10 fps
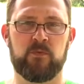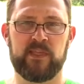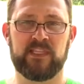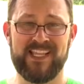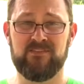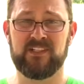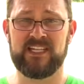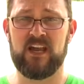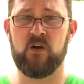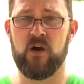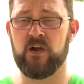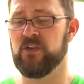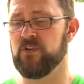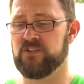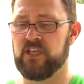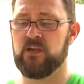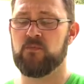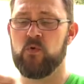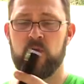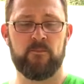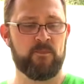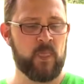will be leveled out on your setup board.